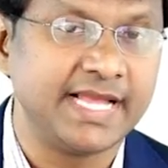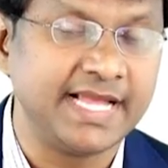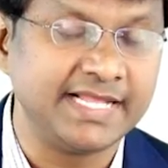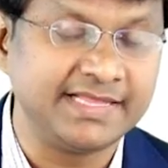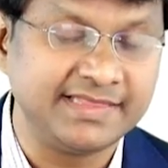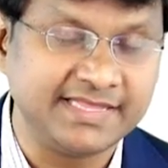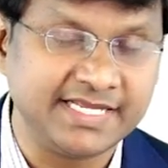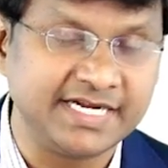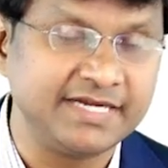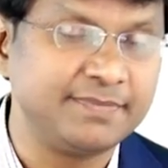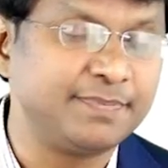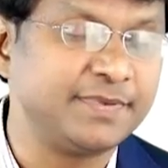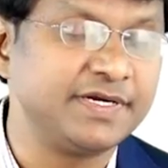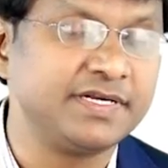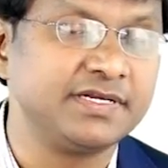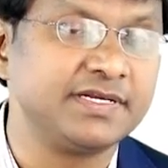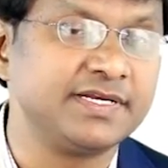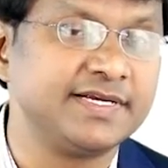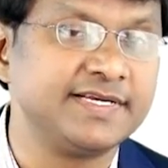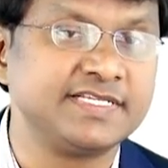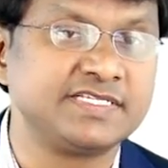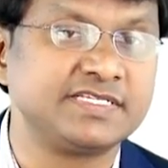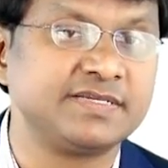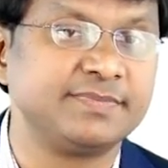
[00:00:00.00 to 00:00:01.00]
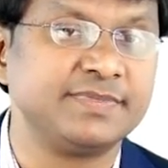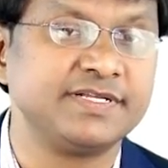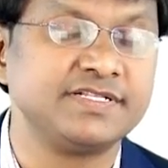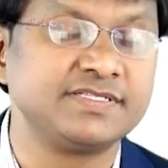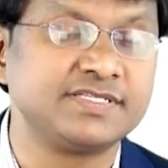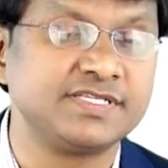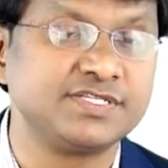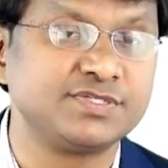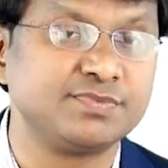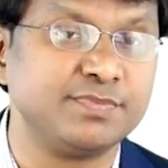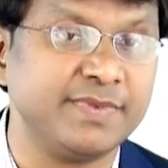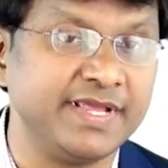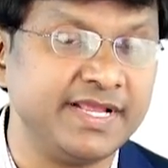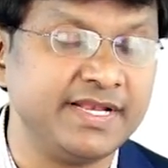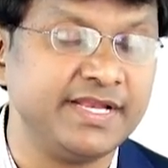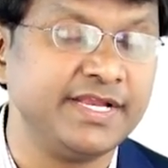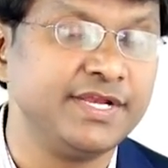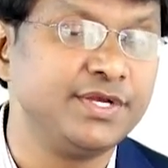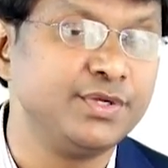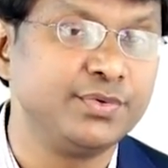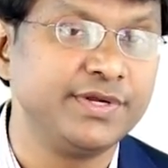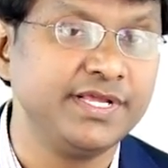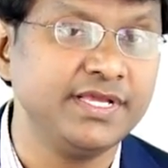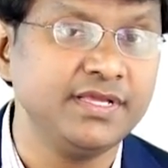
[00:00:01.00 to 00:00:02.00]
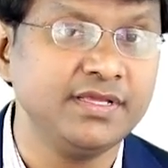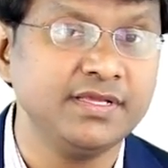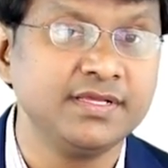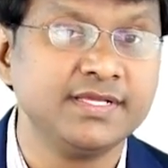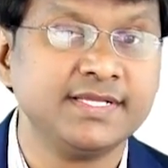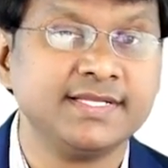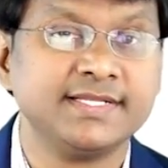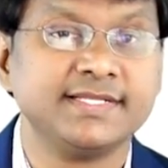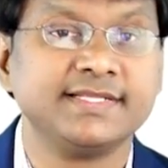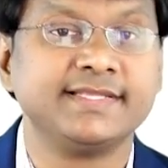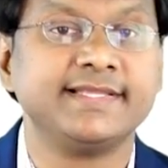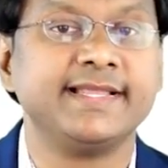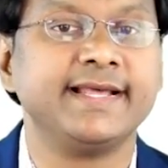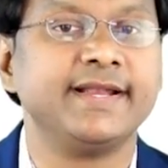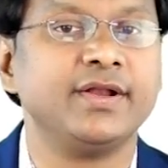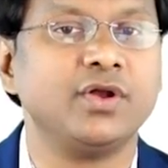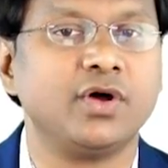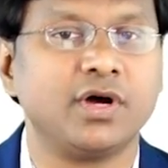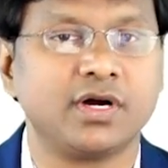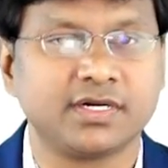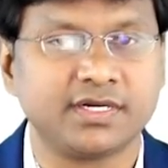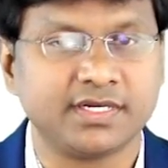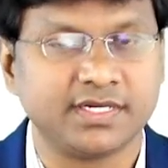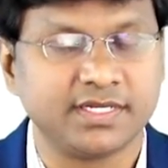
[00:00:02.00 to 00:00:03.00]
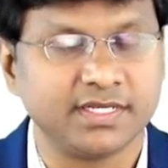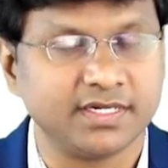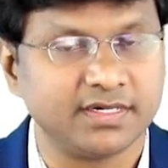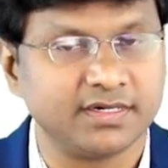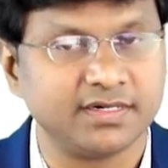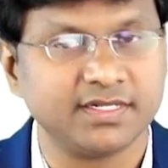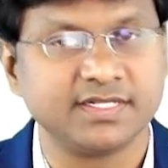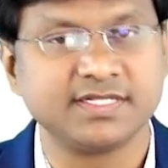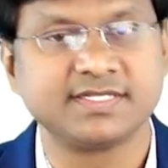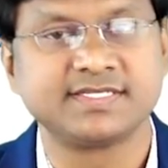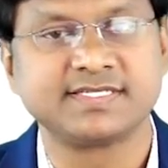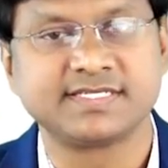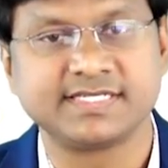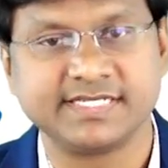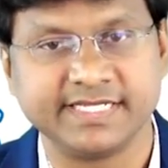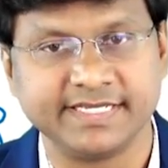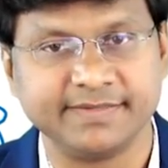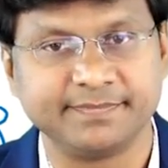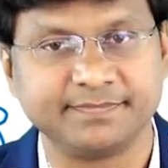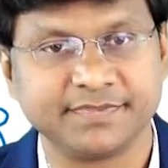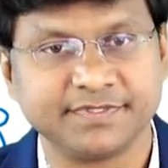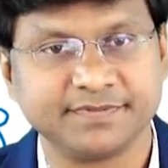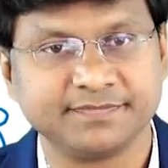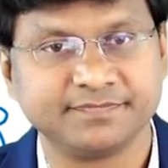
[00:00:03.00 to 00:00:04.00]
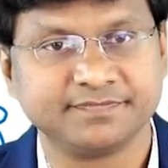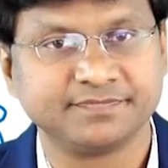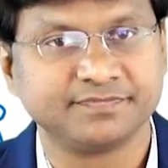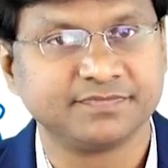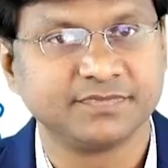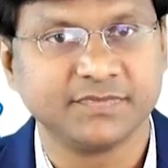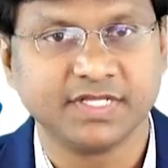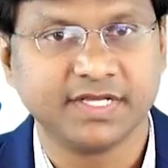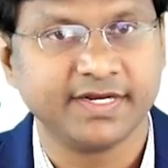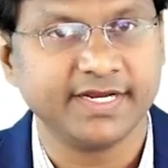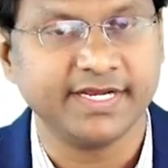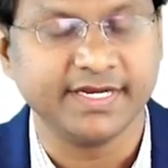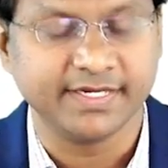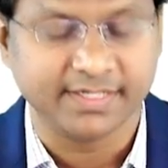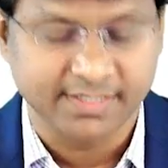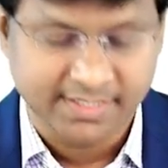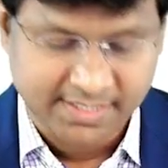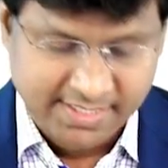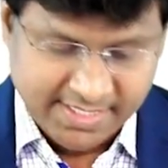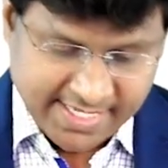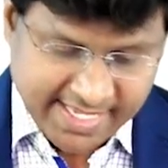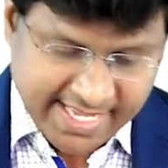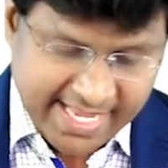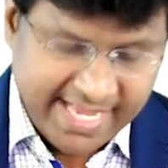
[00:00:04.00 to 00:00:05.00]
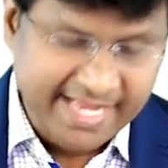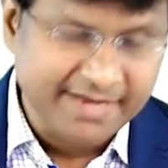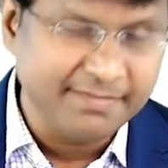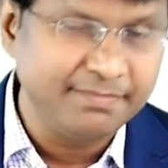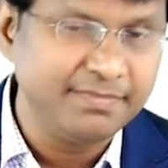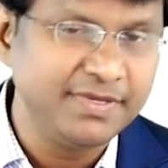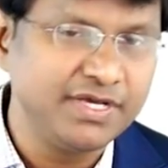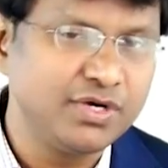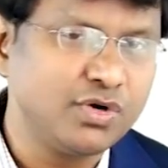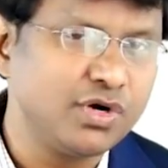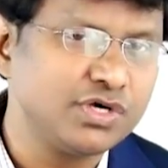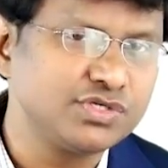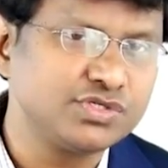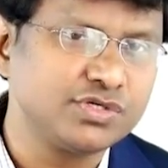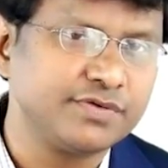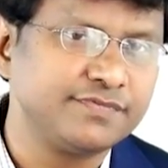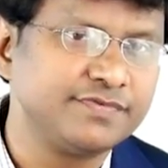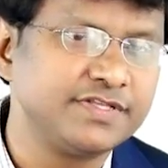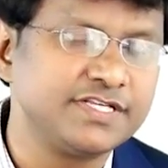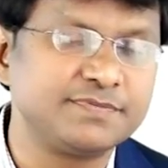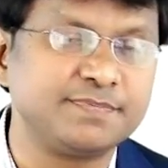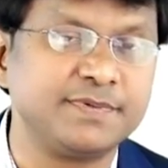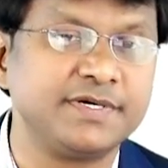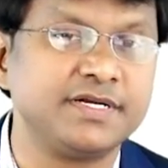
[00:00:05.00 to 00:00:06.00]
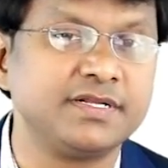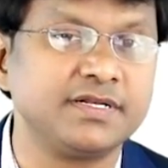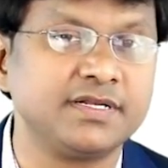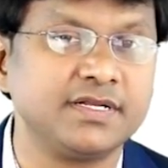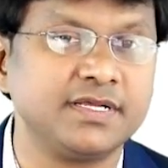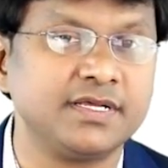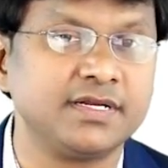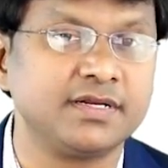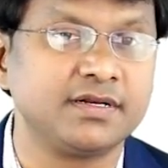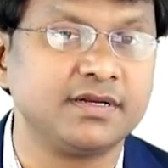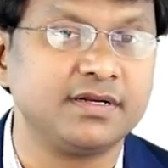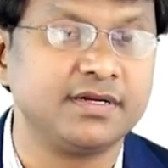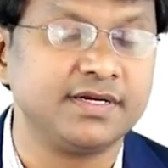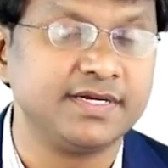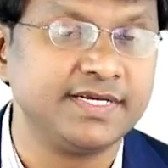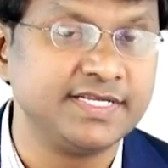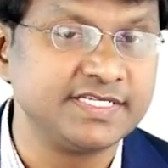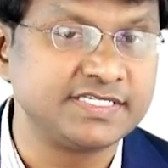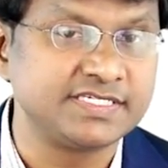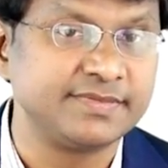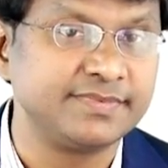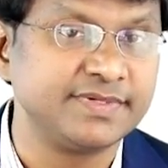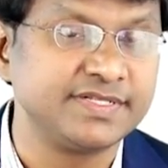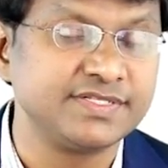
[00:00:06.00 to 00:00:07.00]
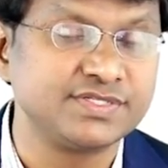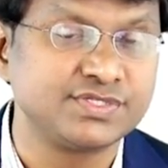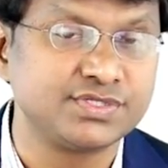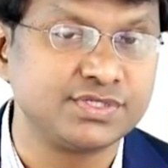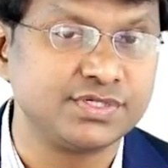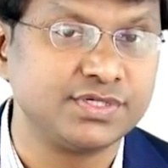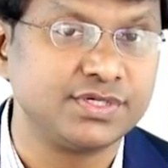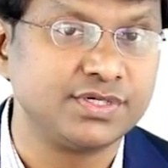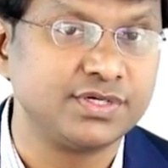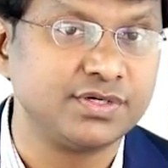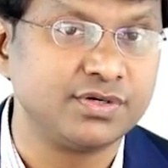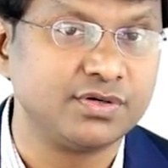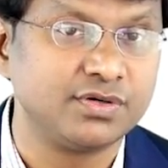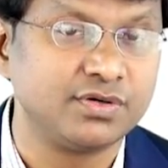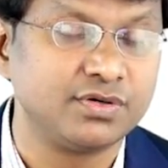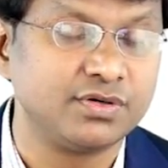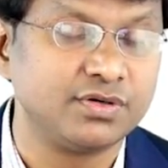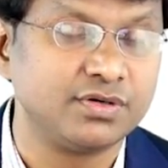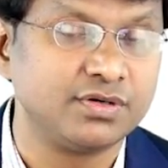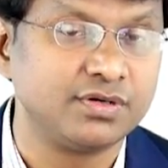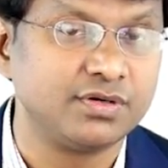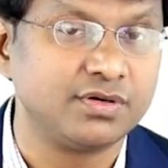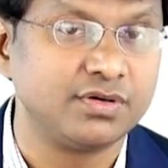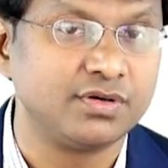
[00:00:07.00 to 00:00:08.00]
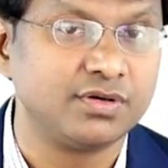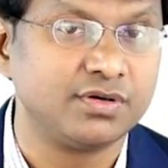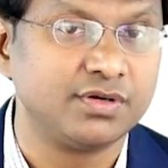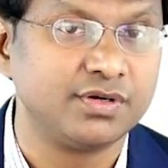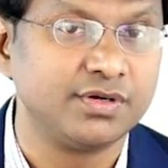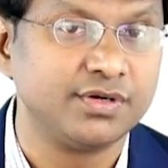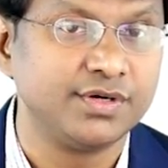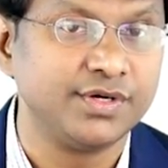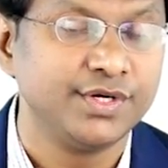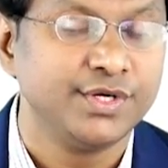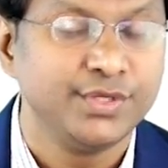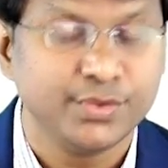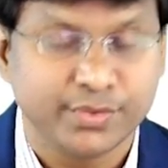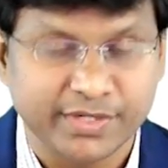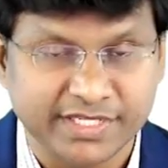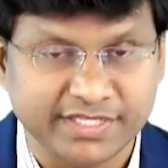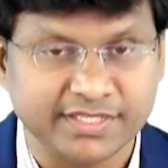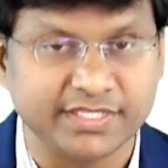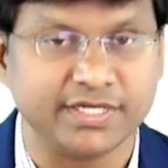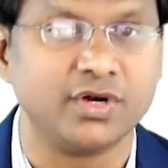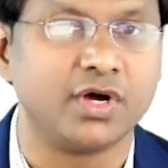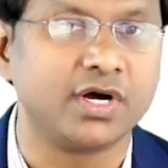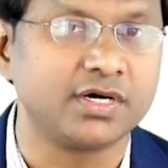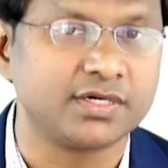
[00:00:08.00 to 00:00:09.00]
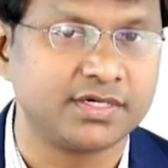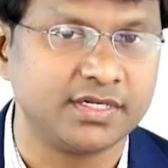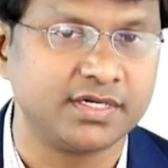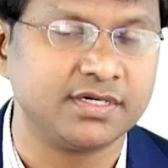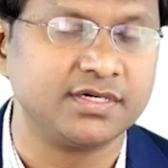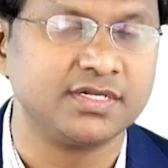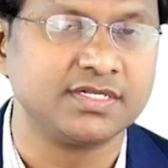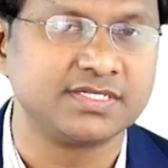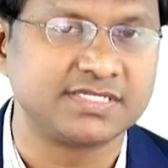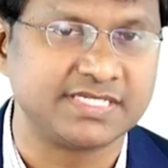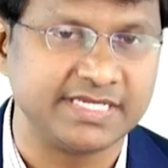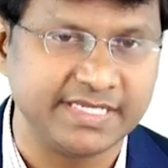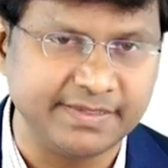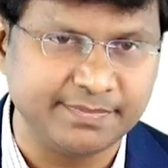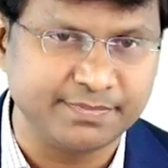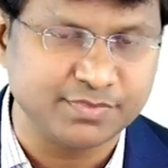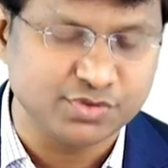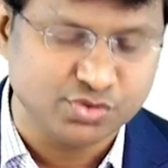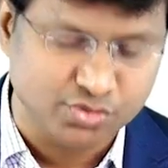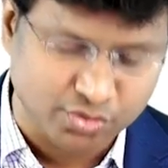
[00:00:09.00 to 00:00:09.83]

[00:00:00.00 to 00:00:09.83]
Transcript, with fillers: And that particular disturbance is mainly during the nocturnal sleep, right? And because of this particular disturbance during the nocturnal sleep,